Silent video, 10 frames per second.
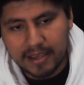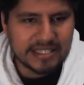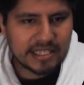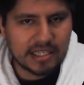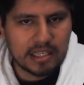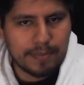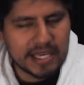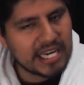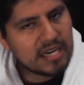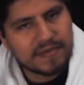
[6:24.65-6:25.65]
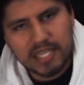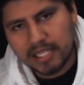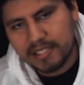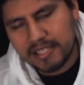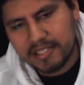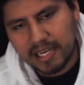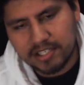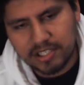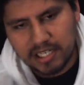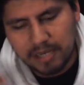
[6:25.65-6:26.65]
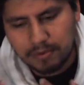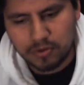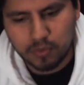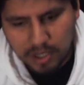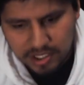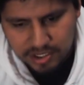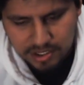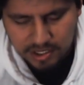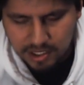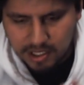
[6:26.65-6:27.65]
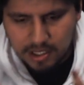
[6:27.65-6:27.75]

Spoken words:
Basically, in the beginning of Dante's section, it was rushed.